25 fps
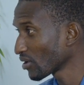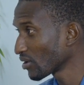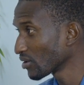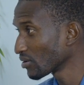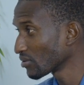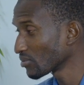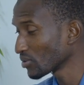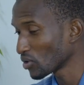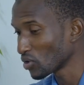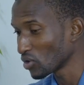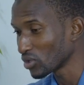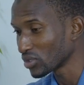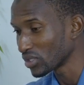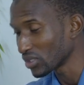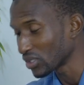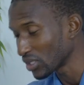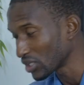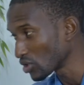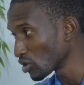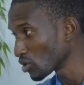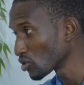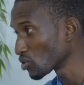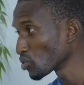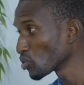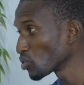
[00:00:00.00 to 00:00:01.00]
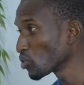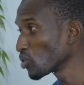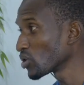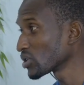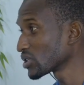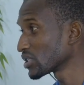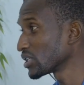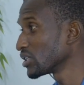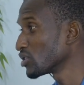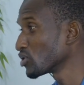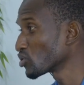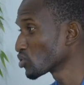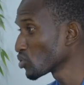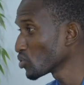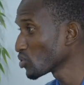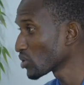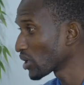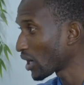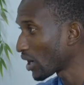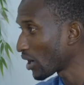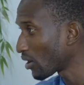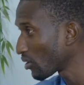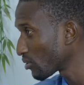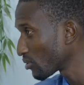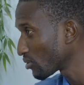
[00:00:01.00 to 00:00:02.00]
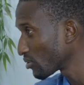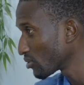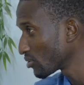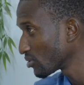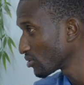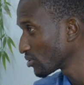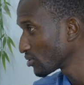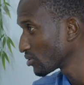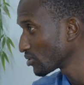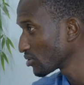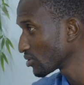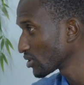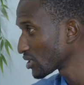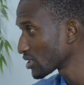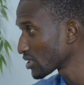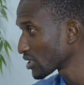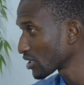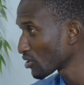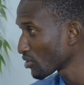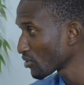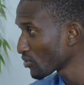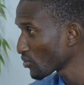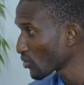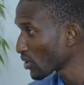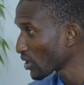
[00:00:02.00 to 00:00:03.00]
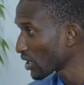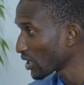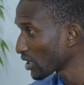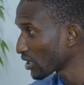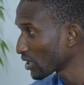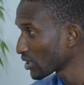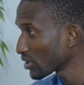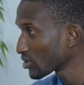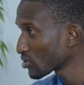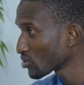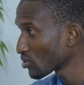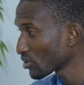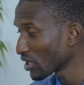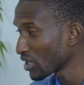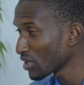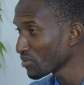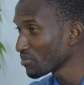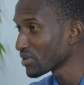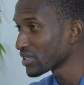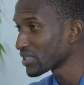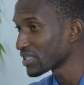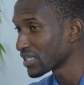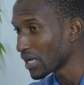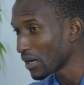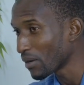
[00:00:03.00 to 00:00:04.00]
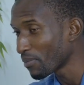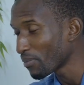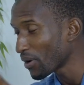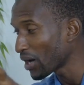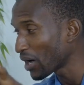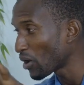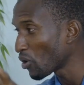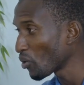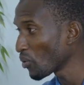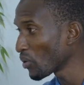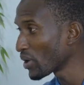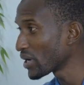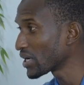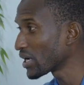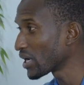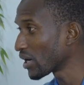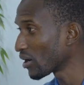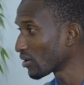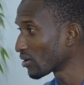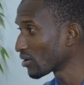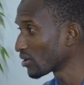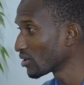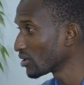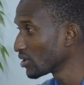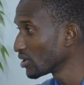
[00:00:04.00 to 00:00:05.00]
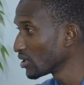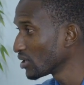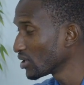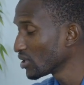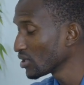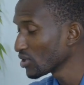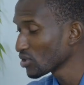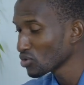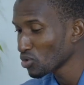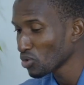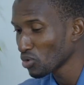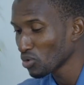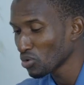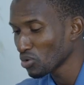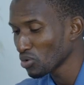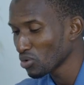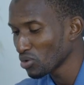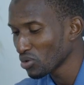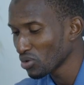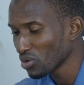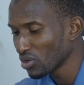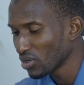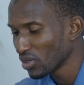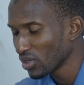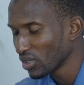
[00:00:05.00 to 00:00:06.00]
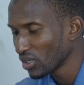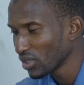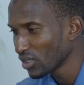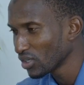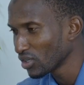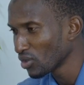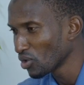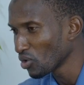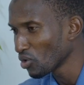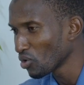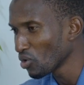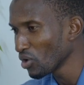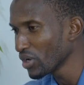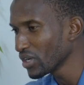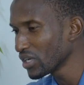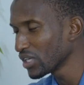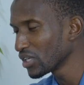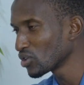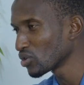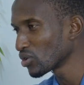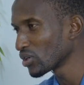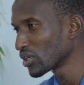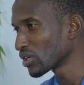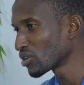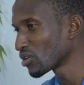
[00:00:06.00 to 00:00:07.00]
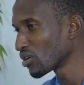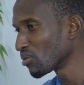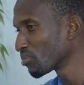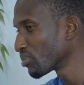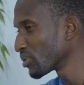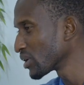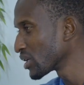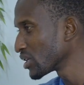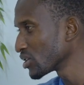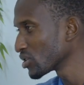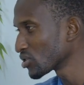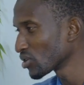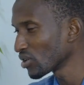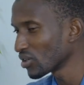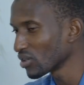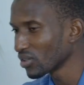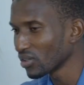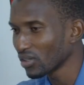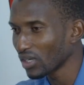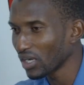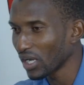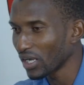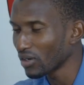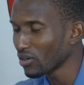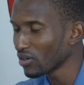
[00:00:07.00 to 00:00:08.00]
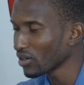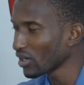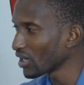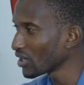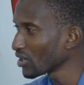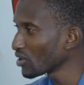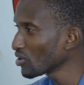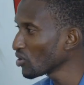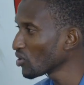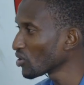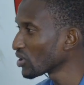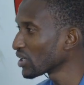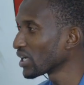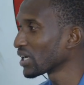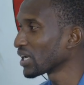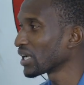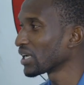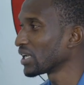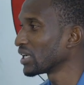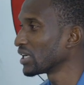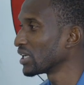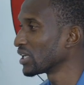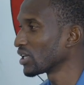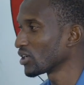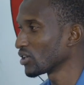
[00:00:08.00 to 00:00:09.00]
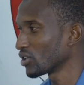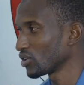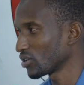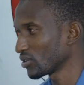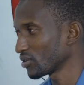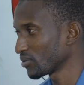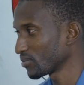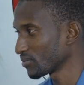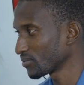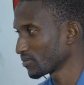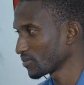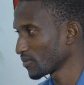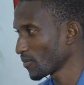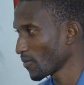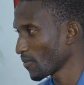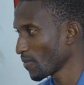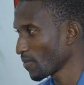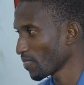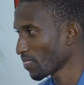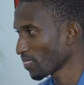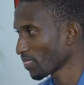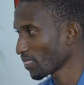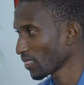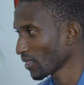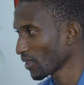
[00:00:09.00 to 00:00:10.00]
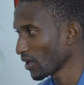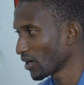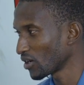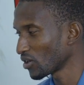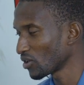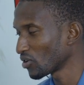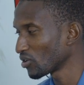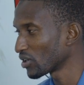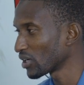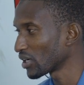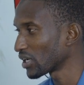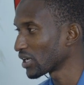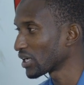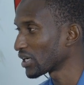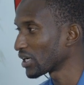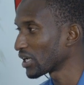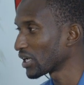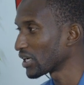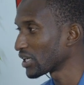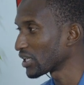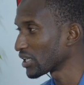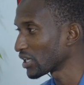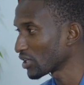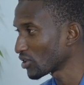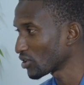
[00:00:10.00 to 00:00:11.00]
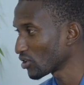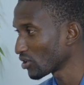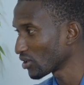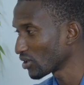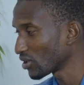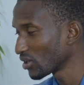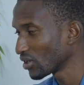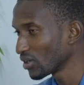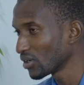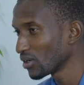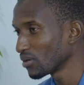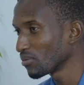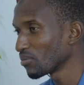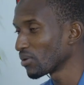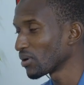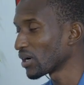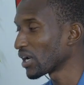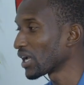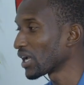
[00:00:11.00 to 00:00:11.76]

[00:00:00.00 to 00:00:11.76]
because the Region 2 was in 2 now instead of 1. So that means their power went down. So going into the competition, I don't underrate any region. I don't underrate any region, but